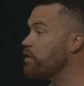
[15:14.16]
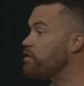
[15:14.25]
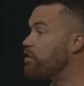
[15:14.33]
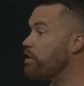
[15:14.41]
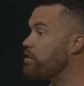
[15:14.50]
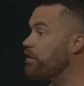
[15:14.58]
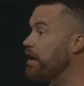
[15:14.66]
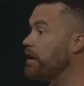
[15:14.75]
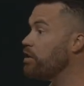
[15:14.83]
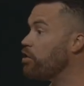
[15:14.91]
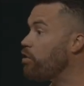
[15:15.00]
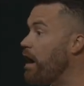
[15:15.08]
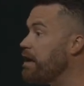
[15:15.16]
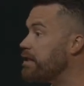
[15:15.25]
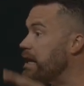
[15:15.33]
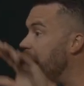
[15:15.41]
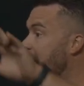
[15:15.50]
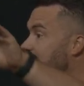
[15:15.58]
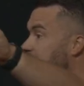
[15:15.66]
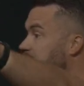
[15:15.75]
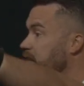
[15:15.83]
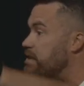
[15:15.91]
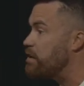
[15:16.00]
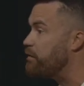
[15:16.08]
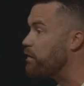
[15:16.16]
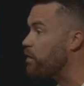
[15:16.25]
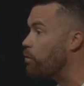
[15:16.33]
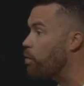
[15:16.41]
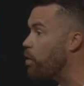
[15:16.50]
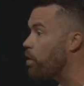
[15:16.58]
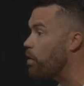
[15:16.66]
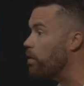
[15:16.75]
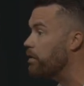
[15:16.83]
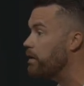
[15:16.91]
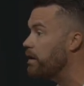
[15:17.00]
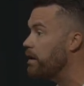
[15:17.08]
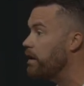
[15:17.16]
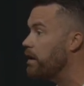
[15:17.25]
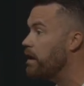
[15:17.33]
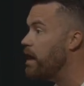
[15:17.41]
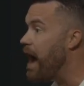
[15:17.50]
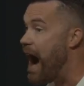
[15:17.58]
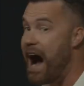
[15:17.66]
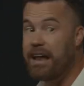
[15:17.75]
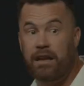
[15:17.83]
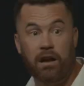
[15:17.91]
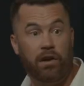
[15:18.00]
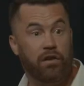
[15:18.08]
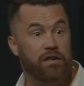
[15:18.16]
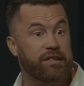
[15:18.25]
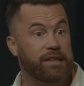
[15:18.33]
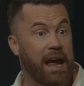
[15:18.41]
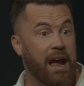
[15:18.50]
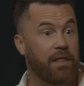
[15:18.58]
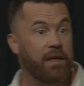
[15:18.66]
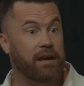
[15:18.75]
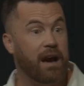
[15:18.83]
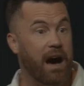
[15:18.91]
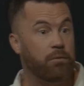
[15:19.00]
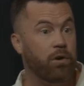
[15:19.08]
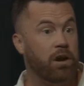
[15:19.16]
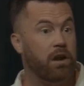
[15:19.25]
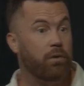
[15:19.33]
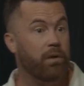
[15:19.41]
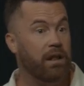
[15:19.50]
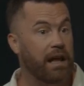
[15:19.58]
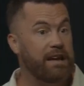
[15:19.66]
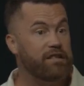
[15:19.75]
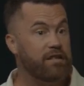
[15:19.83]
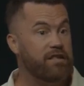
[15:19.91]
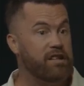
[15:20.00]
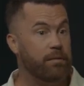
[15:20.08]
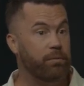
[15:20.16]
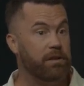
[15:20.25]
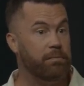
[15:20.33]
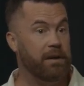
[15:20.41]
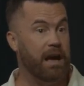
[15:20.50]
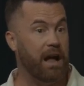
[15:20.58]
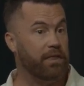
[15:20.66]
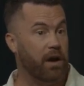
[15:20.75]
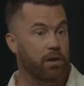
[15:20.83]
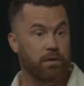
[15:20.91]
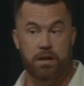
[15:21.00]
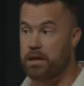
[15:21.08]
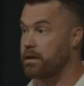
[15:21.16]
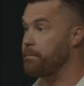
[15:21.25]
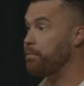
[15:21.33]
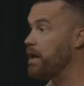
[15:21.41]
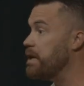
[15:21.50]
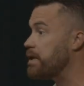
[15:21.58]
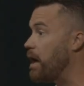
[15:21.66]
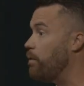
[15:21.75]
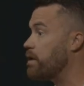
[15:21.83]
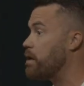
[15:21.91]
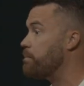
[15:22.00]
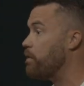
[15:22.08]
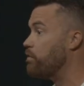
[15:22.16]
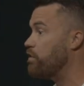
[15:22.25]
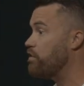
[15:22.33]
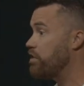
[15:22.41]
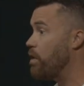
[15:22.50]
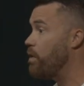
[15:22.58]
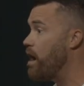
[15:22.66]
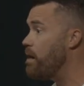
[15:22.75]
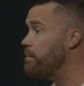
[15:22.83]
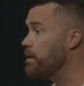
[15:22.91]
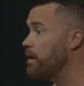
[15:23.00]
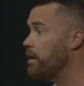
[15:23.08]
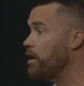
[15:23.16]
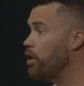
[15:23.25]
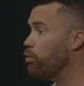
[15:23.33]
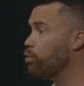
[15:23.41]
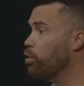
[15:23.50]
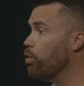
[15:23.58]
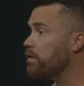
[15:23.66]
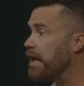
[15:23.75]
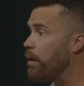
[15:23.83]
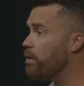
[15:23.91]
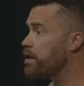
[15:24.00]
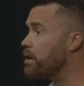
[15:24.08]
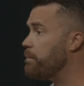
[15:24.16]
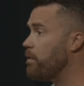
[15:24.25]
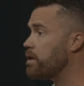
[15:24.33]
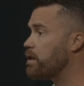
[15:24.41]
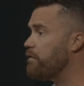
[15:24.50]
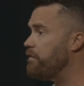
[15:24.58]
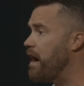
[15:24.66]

the church in Christ and I existed for the world. I didn't understand that God wanted a relationship with me. I thought it was just a place I was supposed to show up, rules I was supposed to